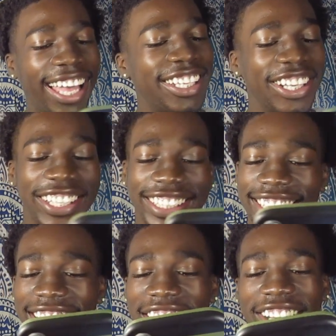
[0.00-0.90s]
You don't need to
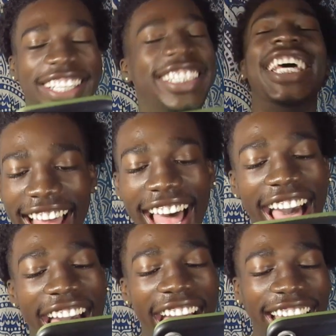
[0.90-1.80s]
know.
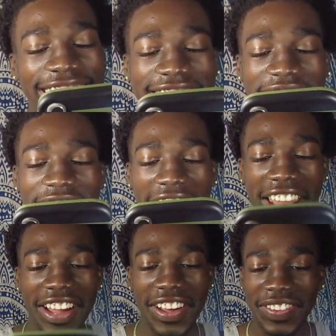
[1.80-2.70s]
See,
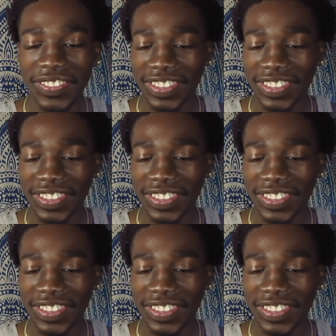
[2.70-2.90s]
bottom.